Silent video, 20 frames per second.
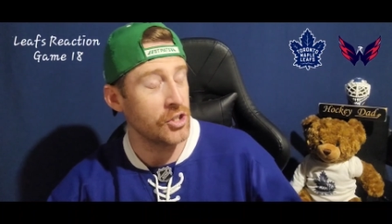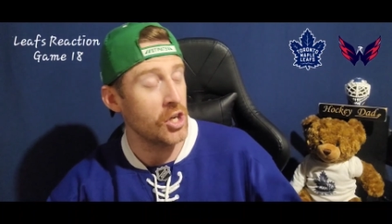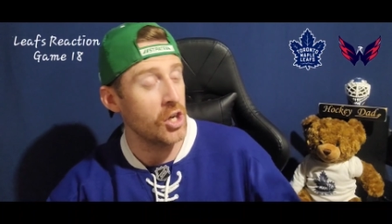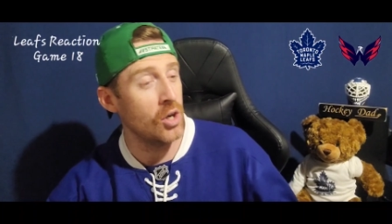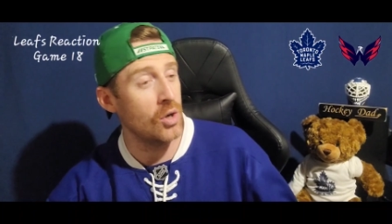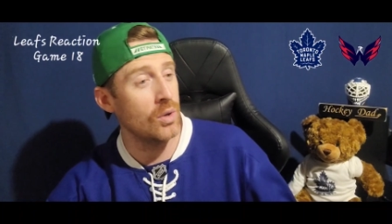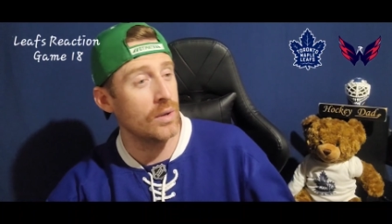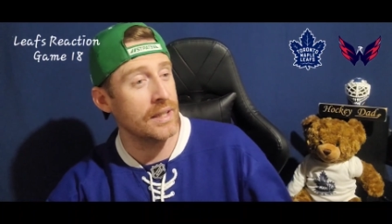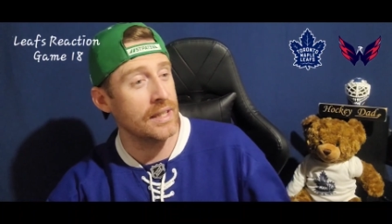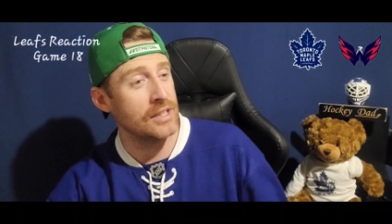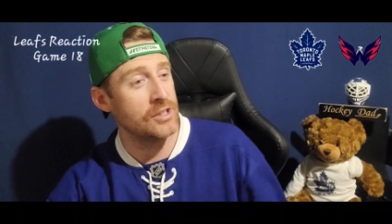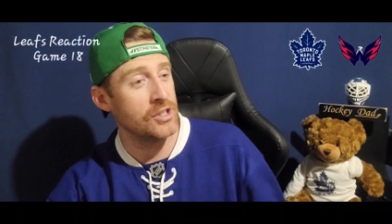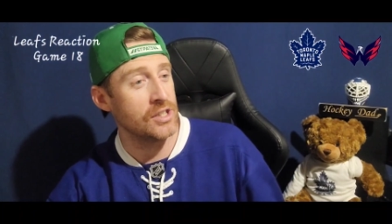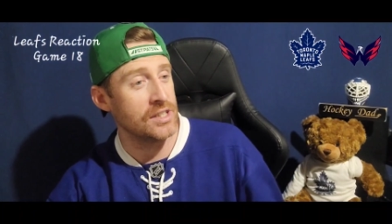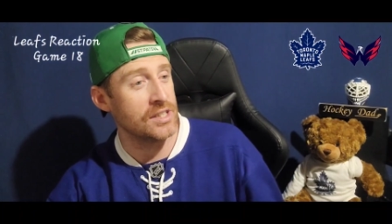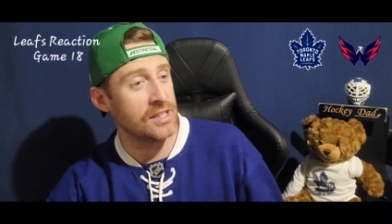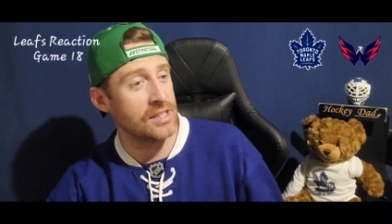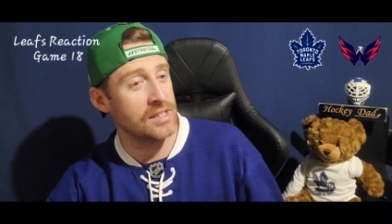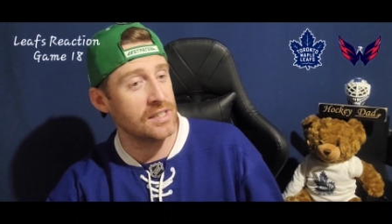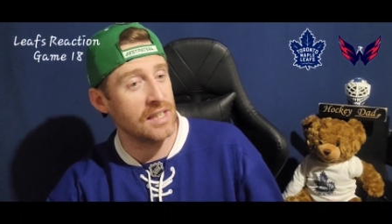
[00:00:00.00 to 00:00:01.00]
No, he
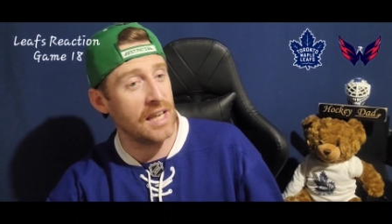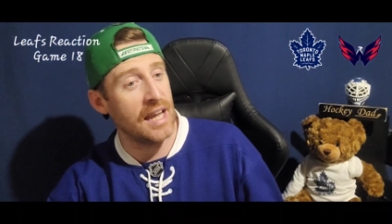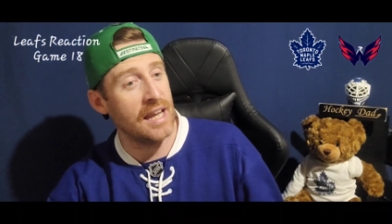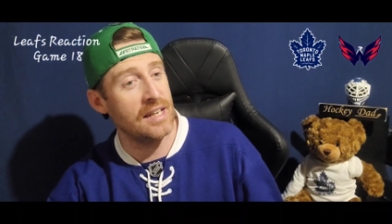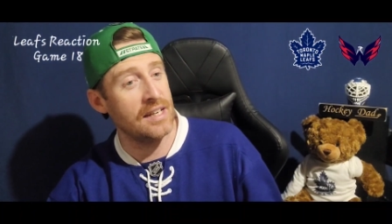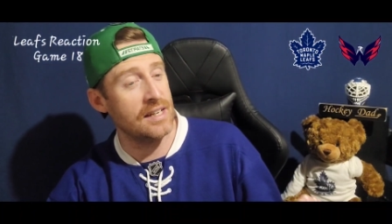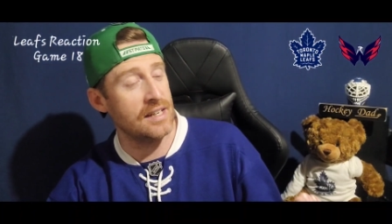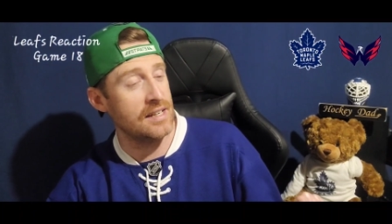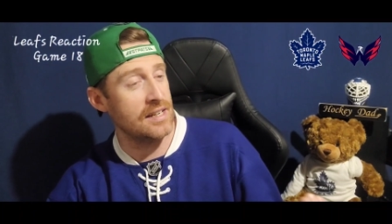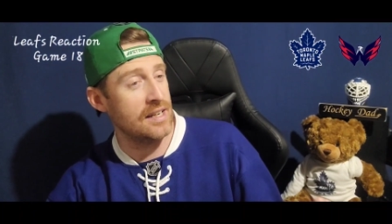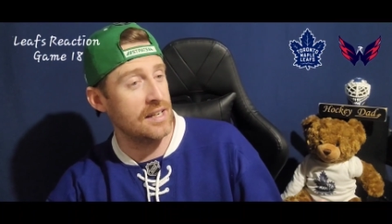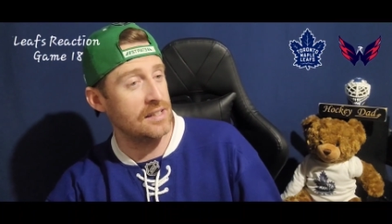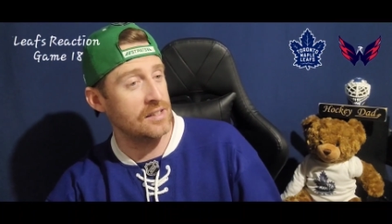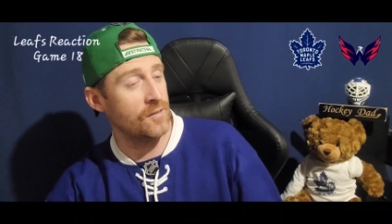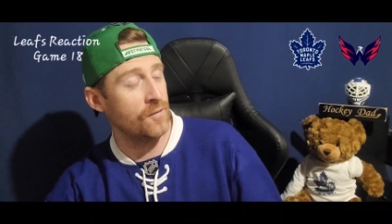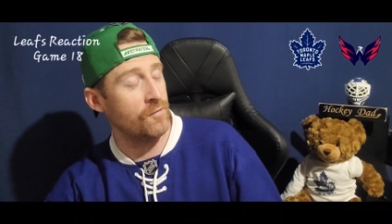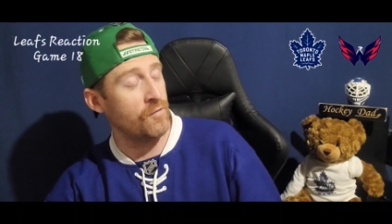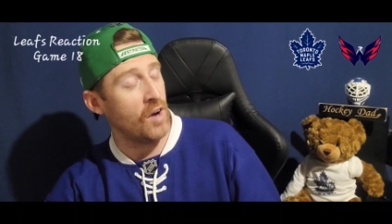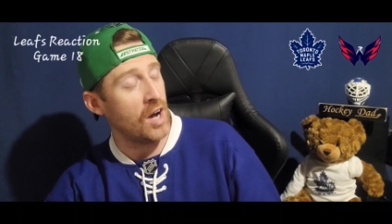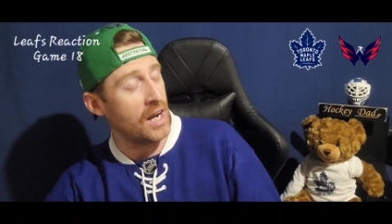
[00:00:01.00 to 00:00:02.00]
just skated
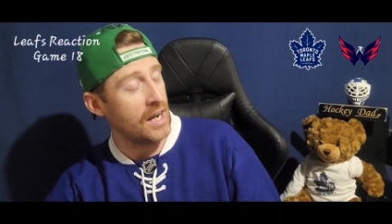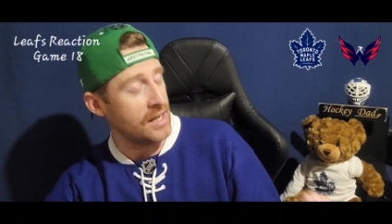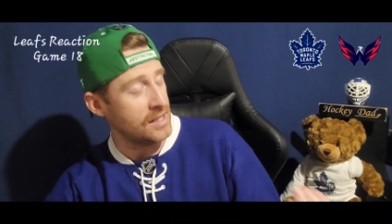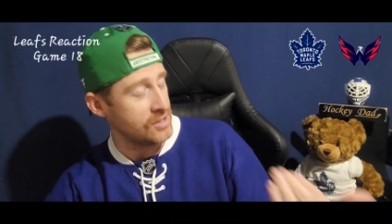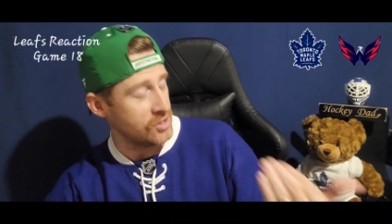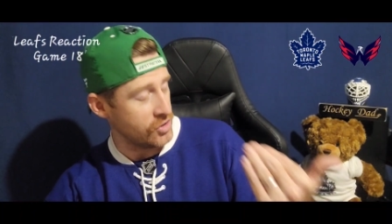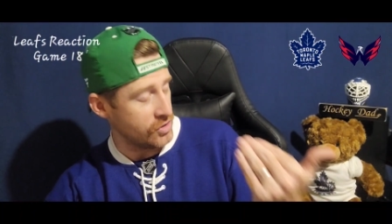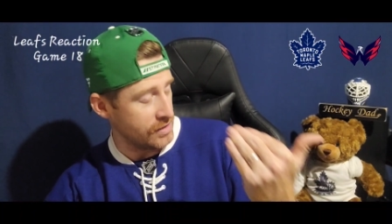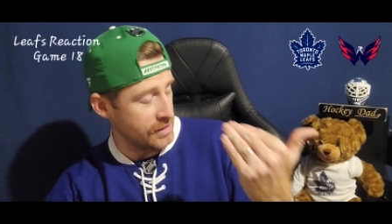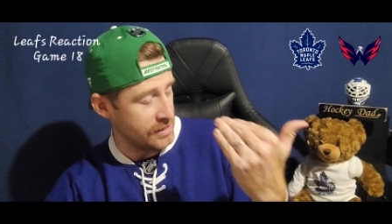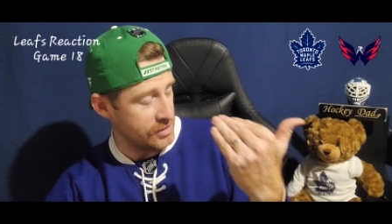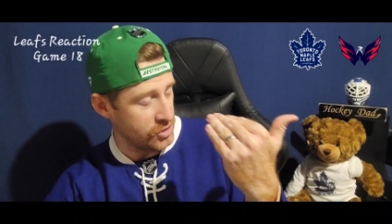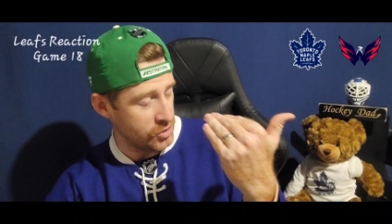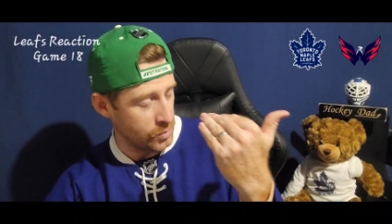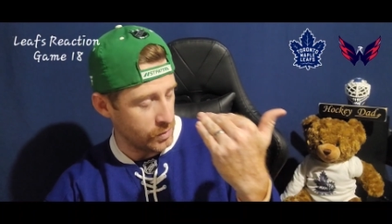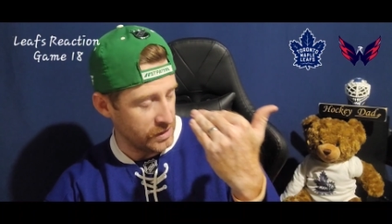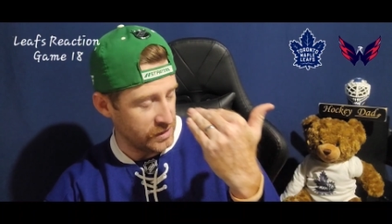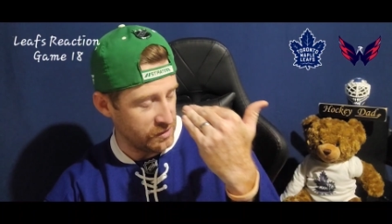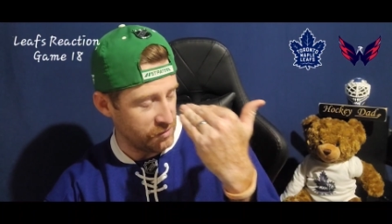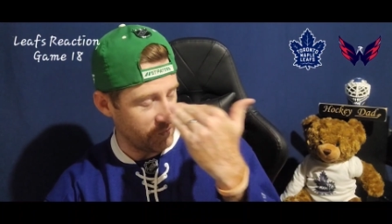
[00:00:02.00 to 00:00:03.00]
his visor
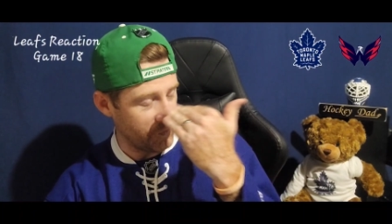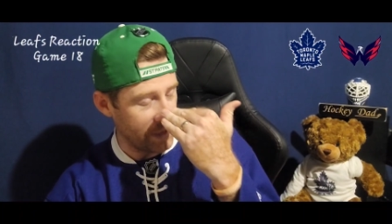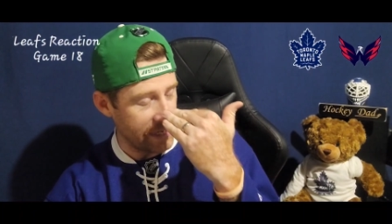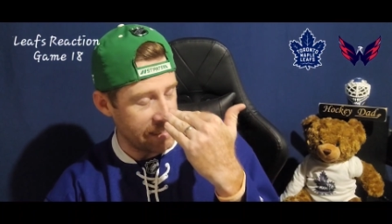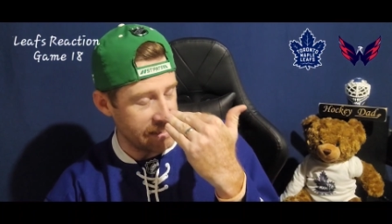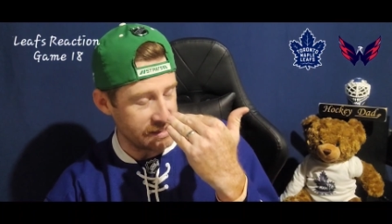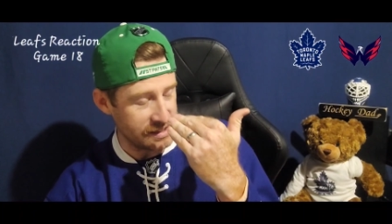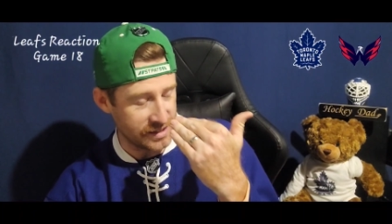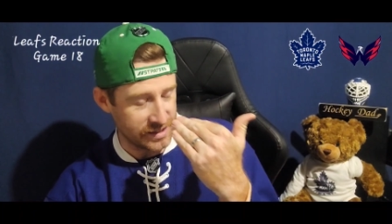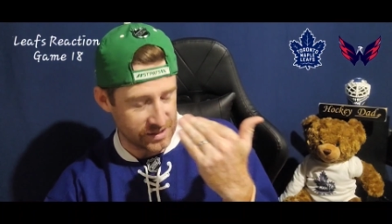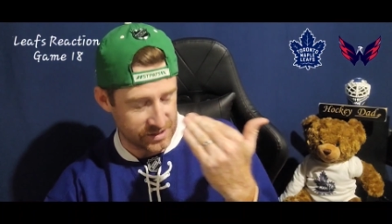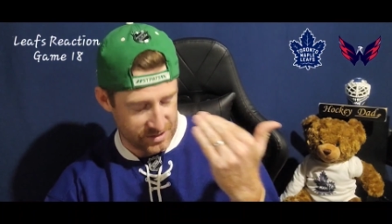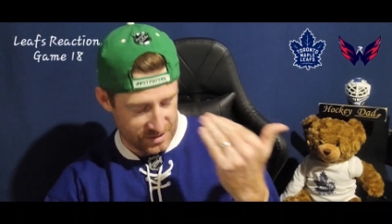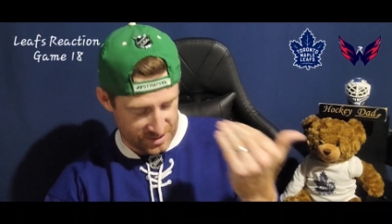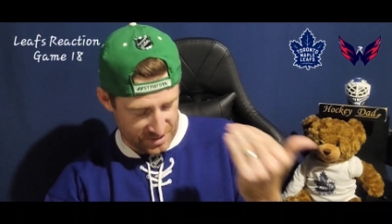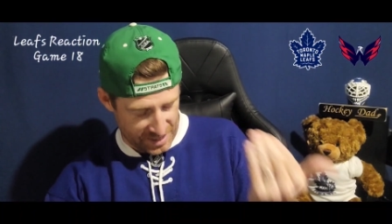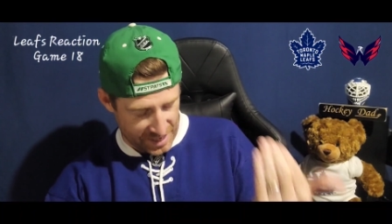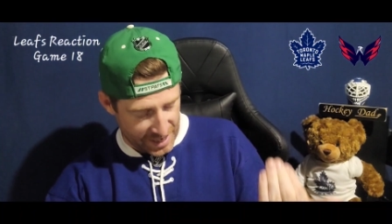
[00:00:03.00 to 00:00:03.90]
into his face because his